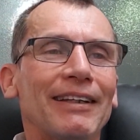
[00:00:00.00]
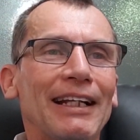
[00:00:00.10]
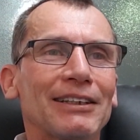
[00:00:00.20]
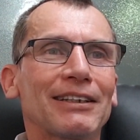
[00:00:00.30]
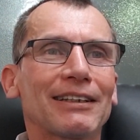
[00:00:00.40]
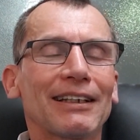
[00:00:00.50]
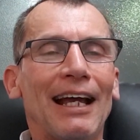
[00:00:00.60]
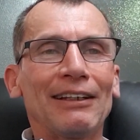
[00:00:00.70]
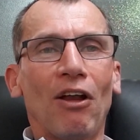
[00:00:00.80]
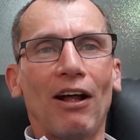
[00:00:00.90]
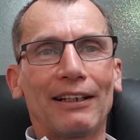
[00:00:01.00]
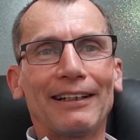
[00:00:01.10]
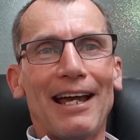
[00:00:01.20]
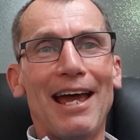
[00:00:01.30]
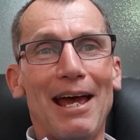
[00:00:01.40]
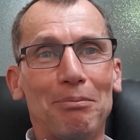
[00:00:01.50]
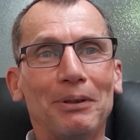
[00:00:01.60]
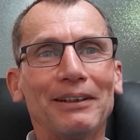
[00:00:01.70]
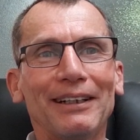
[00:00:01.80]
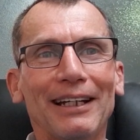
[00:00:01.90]
That's unlikely to
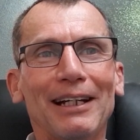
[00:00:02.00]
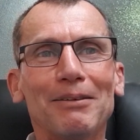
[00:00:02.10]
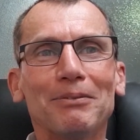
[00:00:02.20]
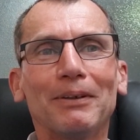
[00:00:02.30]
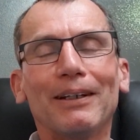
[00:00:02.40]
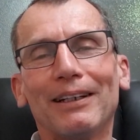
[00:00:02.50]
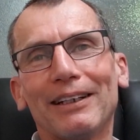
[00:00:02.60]
happen.